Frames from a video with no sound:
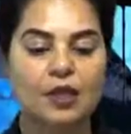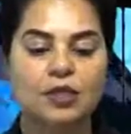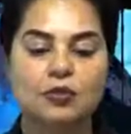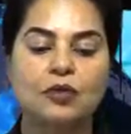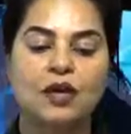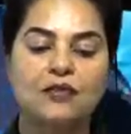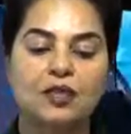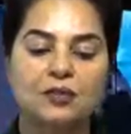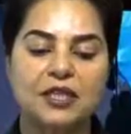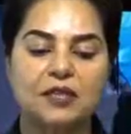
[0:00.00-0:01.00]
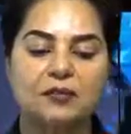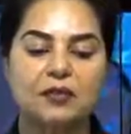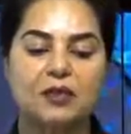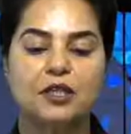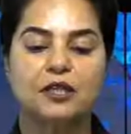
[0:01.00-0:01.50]
Soon after the meeting
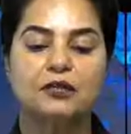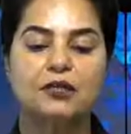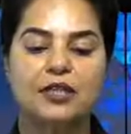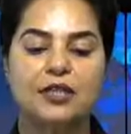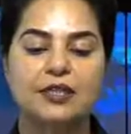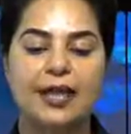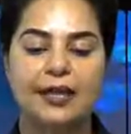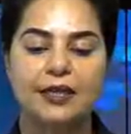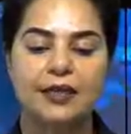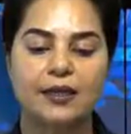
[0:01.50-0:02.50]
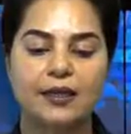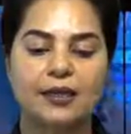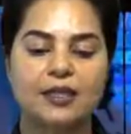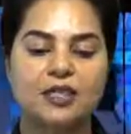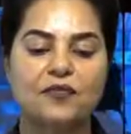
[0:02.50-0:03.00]
between the two leaders ended,
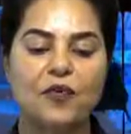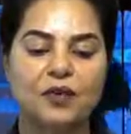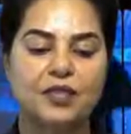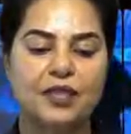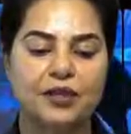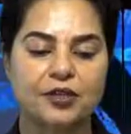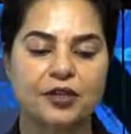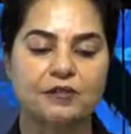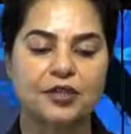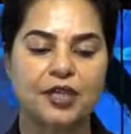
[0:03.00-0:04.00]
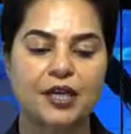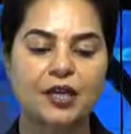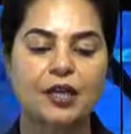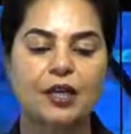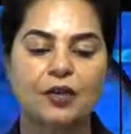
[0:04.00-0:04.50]
India's Foreign Secretary Vijay
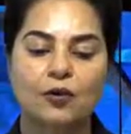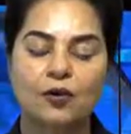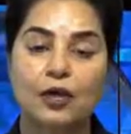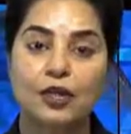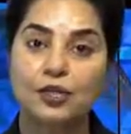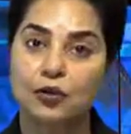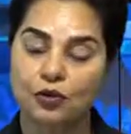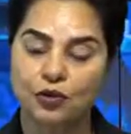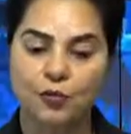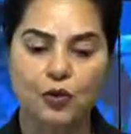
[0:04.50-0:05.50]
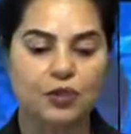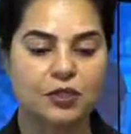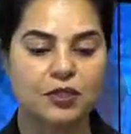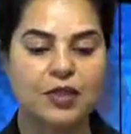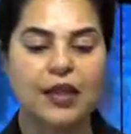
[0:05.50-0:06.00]
Gokhale told
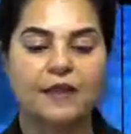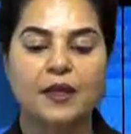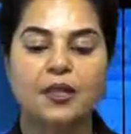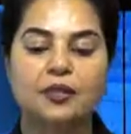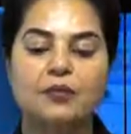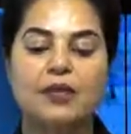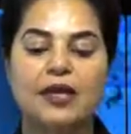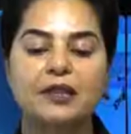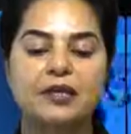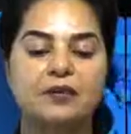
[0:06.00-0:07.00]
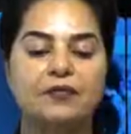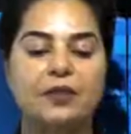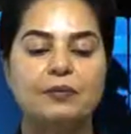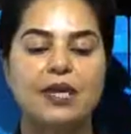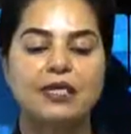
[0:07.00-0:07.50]
reporters that a new mechanism
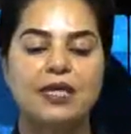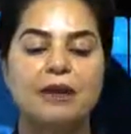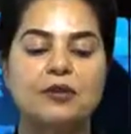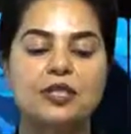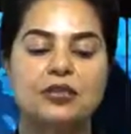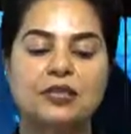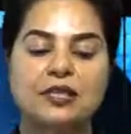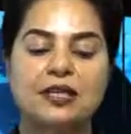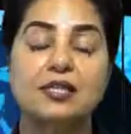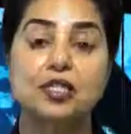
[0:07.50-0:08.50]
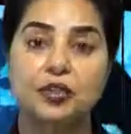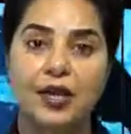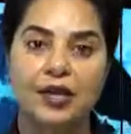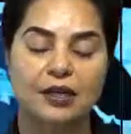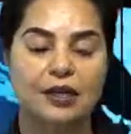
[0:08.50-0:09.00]
will be established to discuss
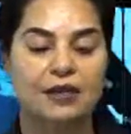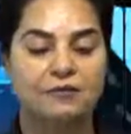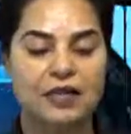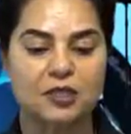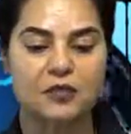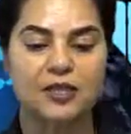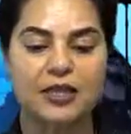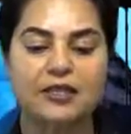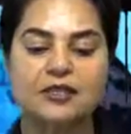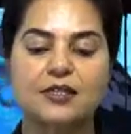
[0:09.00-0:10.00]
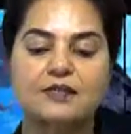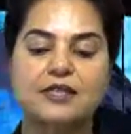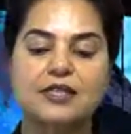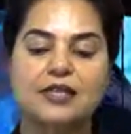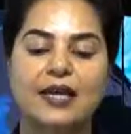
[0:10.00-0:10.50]
trade, investment and
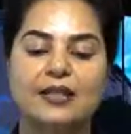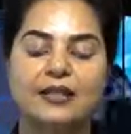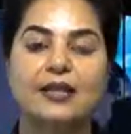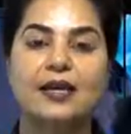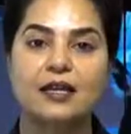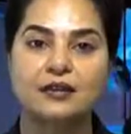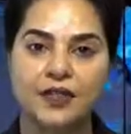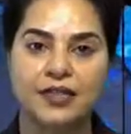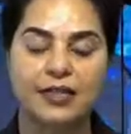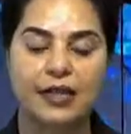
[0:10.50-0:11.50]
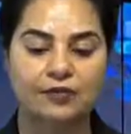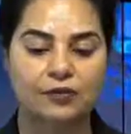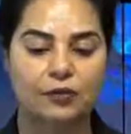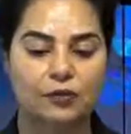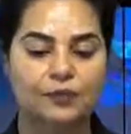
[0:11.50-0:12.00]
services at an elevated
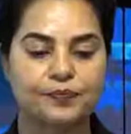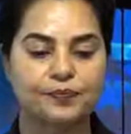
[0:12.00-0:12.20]
level.